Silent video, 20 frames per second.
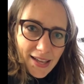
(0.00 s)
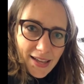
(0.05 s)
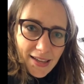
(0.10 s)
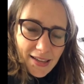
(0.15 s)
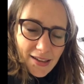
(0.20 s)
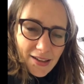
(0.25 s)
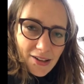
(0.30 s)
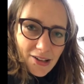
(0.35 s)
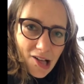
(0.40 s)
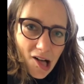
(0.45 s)

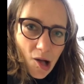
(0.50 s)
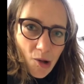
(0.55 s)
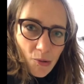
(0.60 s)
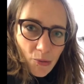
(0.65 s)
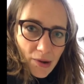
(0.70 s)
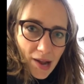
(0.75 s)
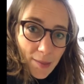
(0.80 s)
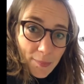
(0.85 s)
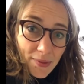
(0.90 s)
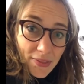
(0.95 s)
I'll wrap
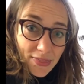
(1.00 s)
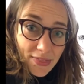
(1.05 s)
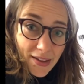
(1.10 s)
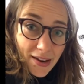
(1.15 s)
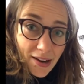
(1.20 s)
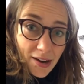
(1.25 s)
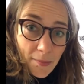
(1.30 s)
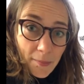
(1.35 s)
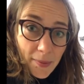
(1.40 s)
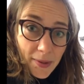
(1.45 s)
it there,
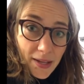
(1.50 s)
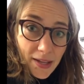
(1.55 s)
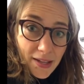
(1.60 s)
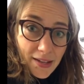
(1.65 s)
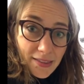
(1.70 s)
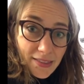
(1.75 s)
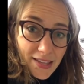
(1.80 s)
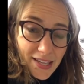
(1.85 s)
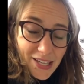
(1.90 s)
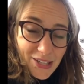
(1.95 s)
but thank
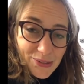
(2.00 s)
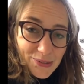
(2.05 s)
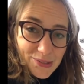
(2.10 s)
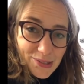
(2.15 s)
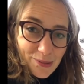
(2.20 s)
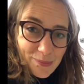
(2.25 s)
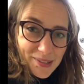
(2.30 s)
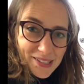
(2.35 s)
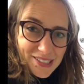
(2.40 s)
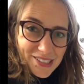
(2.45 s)
you so
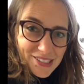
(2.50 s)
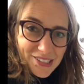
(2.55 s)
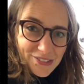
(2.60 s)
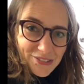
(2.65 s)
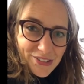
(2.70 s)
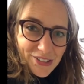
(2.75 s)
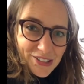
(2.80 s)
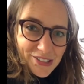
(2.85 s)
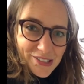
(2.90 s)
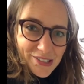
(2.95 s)
much for
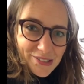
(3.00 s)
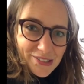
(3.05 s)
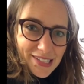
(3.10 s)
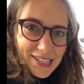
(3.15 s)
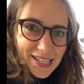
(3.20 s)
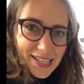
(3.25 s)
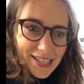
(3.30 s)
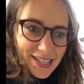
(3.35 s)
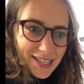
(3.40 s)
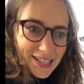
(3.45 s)
tuning
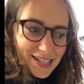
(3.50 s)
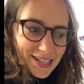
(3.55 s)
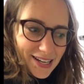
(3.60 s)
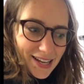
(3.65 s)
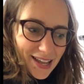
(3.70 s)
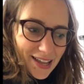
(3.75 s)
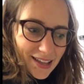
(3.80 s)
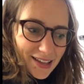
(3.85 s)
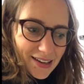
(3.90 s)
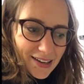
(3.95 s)
in.
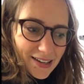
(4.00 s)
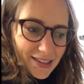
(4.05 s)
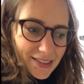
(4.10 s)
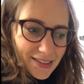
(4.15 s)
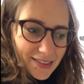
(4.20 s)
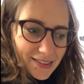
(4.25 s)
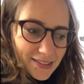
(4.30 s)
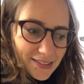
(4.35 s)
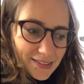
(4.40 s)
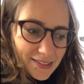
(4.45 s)
And I think this
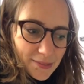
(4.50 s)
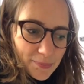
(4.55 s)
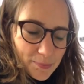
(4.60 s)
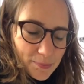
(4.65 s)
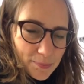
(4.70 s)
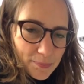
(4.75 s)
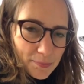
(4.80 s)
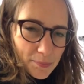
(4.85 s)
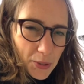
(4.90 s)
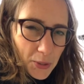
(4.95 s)
is
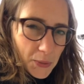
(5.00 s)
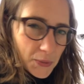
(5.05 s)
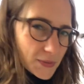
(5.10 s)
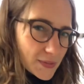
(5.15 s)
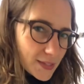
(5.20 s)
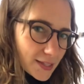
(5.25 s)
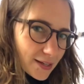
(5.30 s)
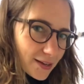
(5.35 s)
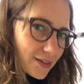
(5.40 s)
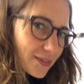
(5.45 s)
posted
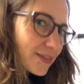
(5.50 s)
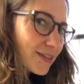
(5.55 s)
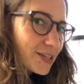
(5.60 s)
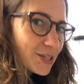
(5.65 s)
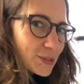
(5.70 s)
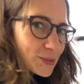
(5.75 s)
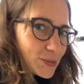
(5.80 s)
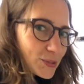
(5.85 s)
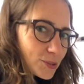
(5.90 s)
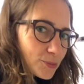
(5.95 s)
on the YouTube
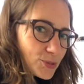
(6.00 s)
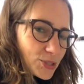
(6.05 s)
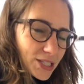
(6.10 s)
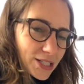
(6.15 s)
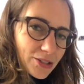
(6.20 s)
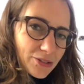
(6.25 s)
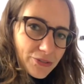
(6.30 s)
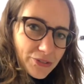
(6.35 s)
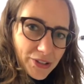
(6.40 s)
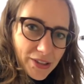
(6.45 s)
channel for
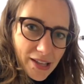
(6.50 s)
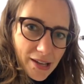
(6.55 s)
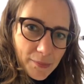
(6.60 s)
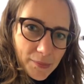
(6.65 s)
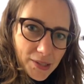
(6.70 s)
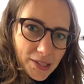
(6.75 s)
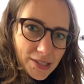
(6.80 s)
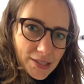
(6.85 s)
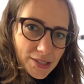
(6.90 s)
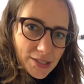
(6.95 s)
the Emily
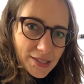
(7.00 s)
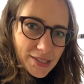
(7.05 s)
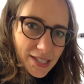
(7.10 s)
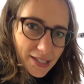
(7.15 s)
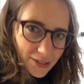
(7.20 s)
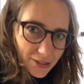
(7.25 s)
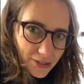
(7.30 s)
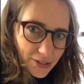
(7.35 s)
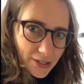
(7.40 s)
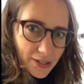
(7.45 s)
Taylor
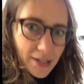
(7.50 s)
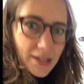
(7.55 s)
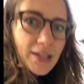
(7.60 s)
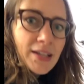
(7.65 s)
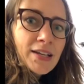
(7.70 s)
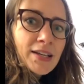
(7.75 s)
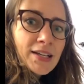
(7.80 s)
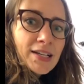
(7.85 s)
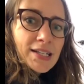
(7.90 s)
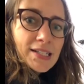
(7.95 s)

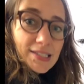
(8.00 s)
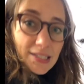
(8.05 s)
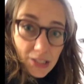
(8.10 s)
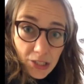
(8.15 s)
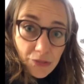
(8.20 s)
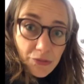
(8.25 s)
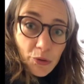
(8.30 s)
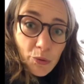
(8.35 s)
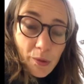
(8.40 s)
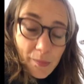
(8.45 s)
Center for
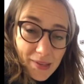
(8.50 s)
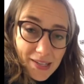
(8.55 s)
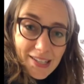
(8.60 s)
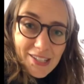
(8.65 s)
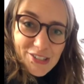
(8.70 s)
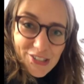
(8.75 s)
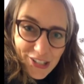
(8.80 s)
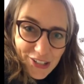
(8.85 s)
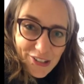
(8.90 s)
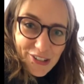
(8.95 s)
Women and
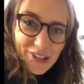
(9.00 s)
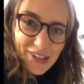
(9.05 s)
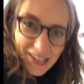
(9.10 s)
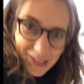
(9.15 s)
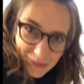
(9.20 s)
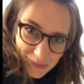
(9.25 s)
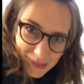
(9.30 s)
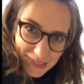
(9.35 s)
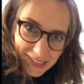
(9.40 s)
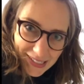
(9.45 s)
Gender
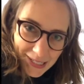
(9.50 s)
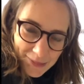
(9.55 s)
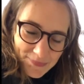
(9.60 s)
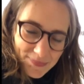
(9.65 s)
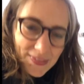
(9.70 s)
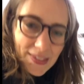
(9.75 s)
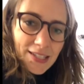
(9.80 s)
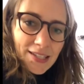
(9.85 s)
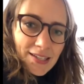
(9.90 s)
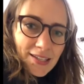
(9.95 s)
Equity.
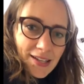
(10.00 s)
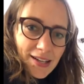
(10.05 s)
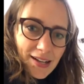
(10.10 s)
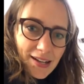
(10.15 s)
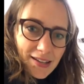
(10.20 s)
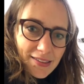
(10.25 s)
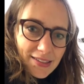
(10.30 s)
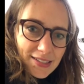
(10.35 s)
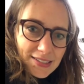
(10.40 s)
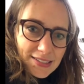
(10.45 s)
Thanks
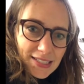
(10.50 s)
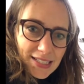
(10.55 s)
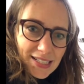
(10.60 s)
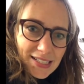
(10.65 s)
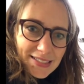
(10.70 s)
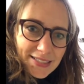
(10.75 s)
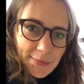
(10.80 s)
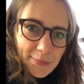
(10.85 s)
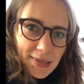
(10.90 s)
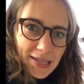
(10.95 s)
again to
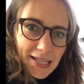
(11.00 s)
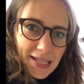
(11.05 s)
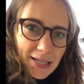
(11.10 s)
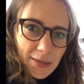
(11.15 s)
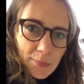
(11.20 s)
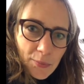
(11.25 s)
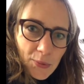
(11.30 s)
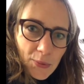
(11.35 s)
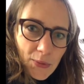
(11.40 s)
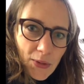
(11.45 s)
Meg and Boo
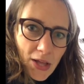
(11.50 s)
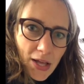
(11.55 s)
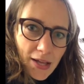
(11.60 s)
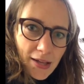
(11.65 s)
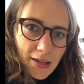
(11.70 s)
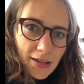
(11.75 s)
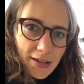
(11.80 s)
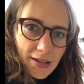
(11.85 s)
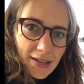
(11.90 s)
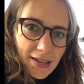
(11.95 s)
Long,
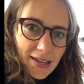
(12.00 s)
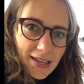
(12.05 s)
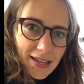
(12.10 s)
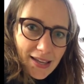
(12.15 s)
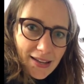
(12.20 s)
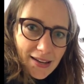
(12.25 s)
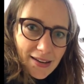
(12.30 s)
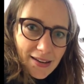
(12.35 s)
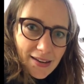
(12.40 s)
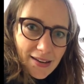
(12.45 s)
and
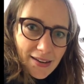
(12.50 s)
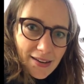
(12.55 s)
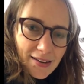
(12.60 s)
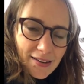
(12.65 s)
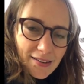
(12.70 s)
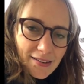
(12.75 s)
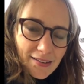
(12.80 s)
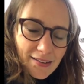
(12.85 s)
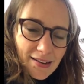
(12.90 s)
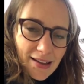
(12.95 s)

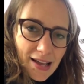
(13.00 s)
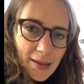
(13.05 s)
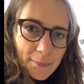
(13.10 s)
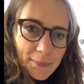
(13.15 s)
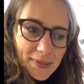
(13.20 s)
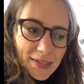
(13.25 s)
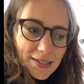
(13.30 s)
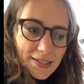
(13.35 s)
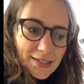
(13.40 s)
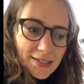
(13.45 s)

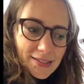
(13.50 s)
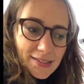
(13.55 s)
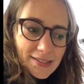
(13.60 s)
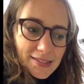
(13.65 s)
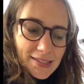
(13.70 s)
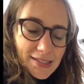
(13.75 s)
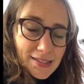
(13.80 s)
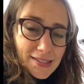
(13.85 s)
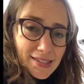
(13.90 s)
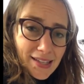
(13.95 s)
happy seed
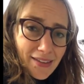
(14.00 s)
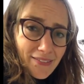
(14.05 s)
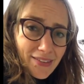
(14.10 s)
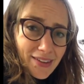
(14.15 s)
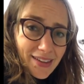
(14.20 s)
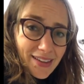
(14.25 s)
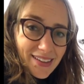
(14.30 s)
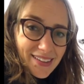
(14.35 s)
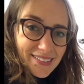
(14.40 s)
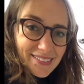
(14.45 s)
saving
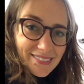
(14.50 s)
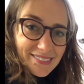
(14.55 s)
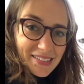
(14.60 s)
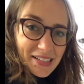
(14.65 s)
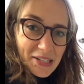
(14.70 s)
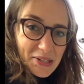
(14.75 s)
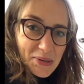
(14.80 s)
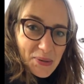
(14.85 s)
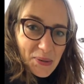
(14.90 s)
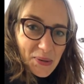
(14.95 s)

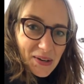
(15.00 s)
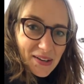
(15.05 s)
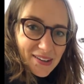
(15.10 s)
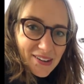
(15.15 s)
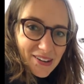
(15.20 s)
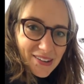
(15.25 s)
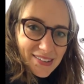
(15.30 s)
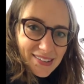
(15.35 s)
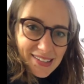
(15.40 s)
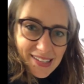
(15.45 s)
indoor garden
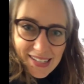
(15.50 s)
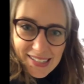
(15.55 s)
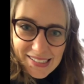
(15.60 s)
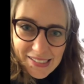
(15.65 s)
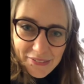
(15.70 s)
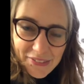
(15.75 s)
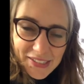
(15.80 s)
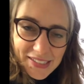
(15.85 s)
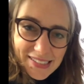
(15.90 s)
activities.